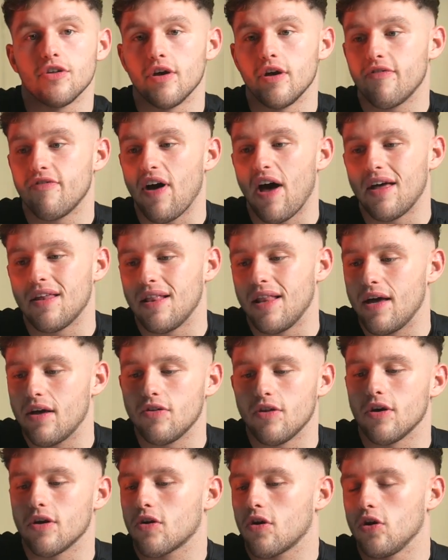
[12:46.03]

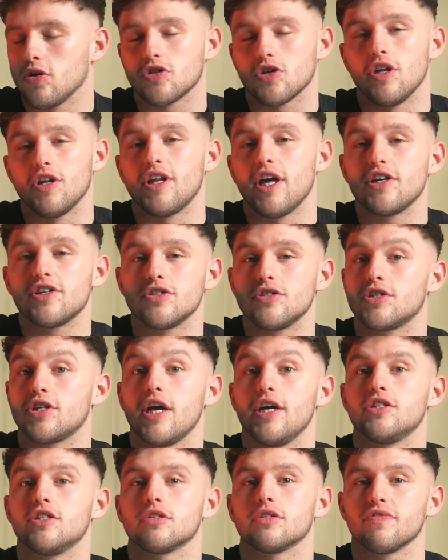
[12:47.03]
the consolidation
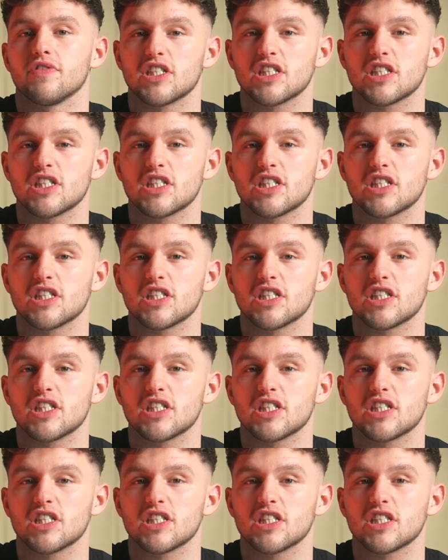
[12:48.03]
stages of